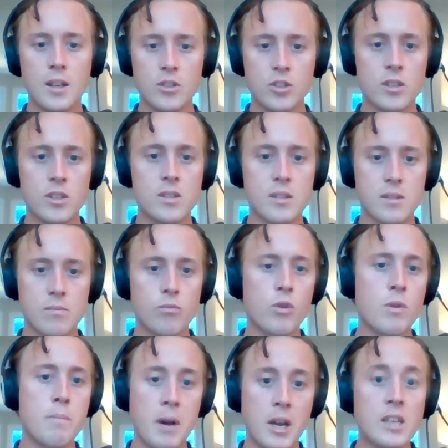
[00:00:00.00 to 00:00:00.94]
just
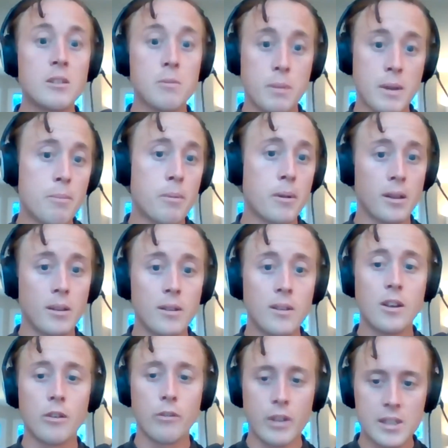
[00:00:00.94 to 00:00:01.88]
remind people
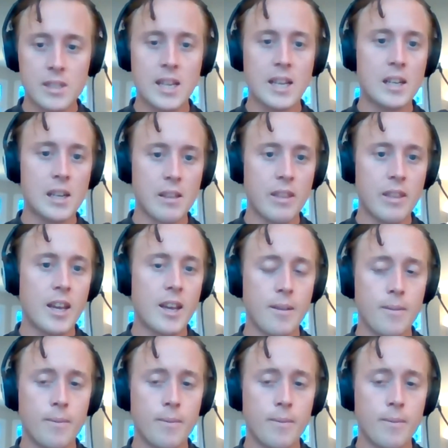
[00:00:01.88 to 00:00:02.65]
of exactly that.